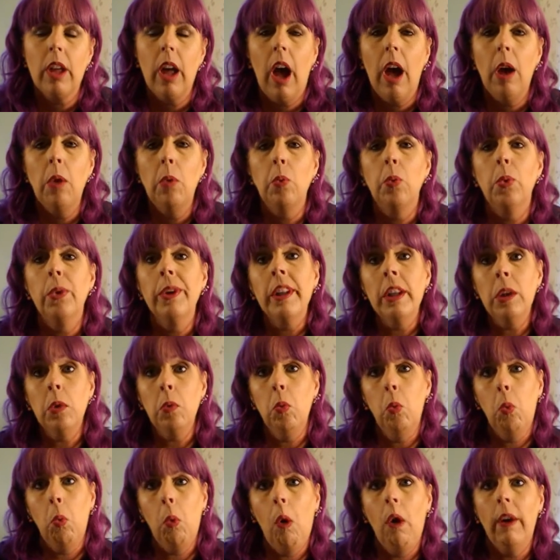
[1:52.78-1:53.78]
I really
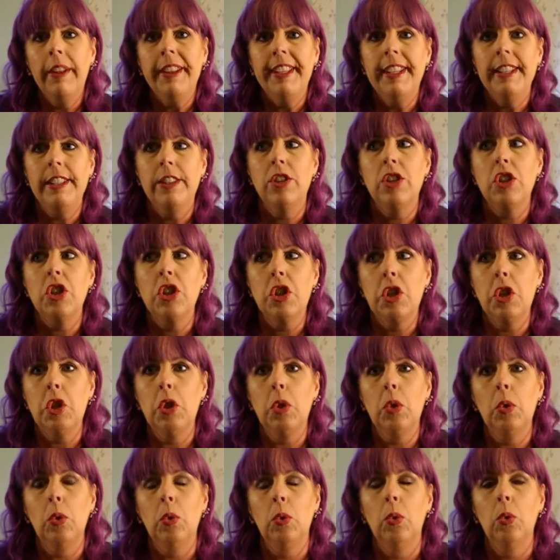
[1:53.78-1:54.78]
wanted
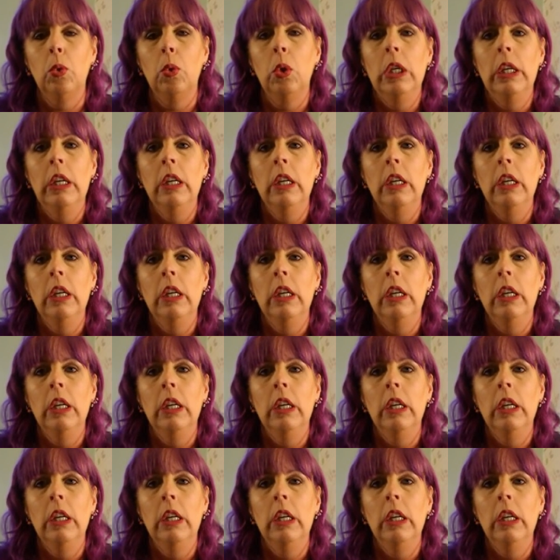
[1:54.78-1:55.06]
to